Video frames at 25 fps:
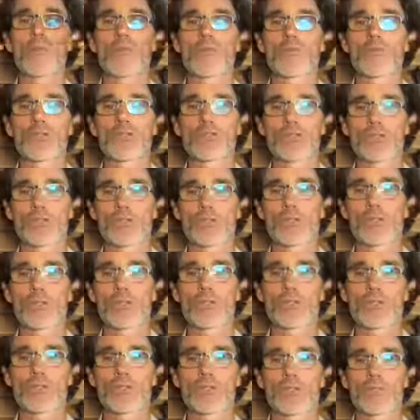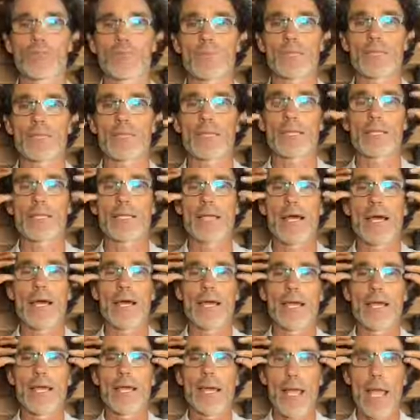or a shirt or something like that.
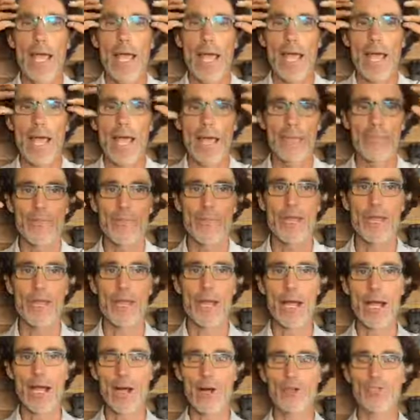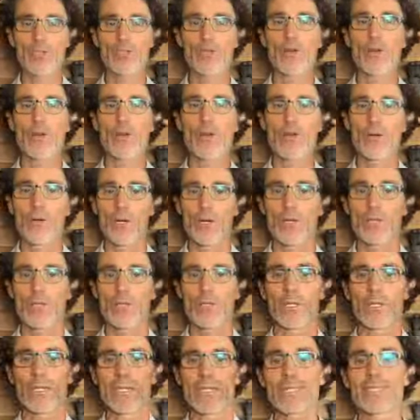And then I also
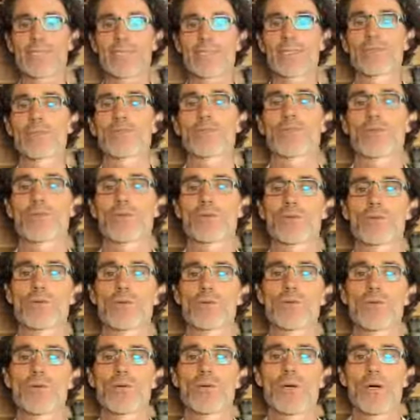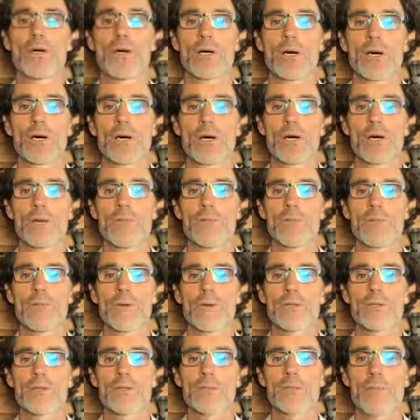listen to
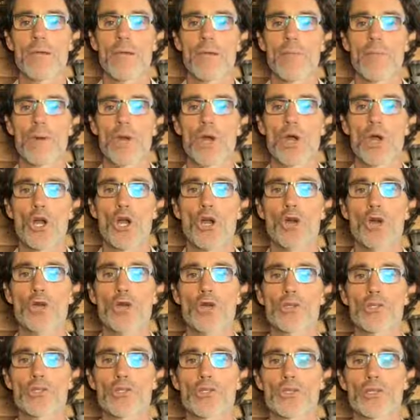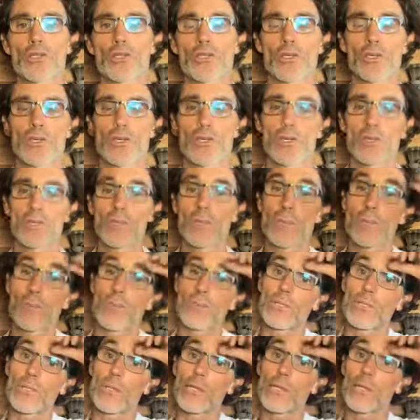some Hertz
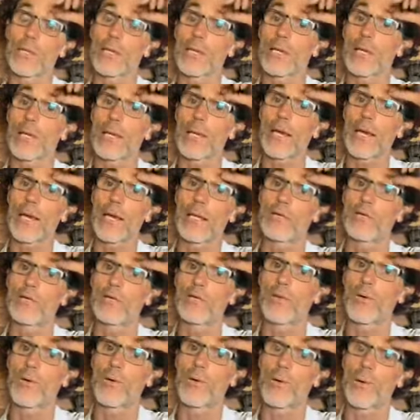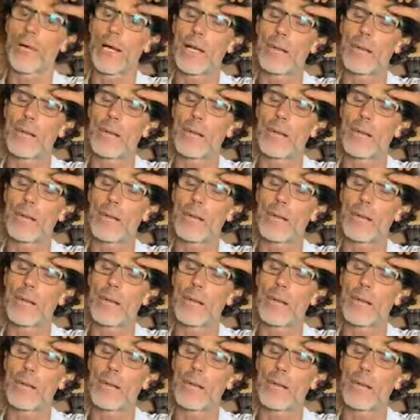music. And so what I